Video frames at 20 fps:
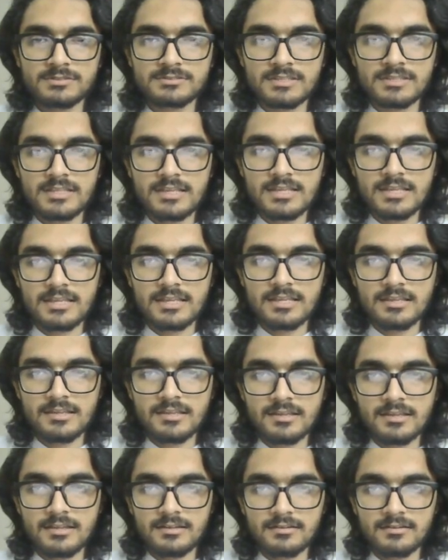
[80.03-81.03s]
is
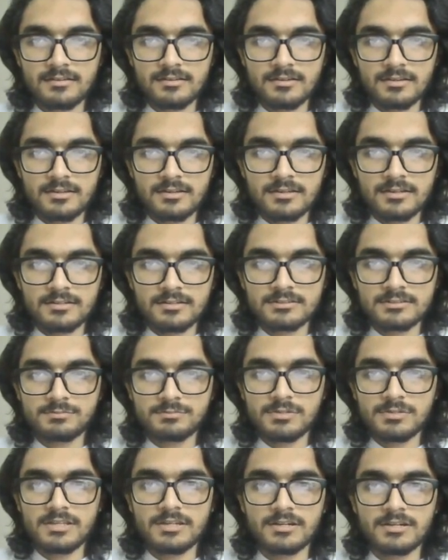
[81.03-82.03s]

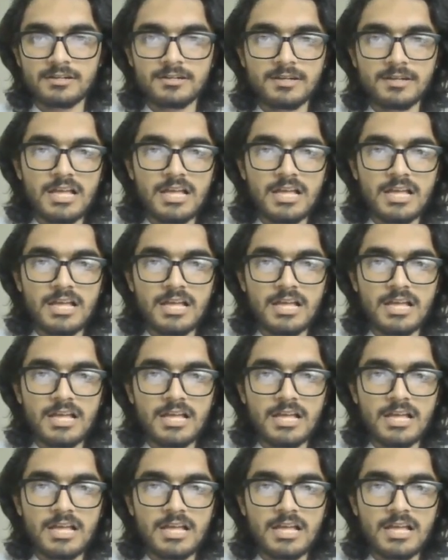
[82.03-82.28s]
display here.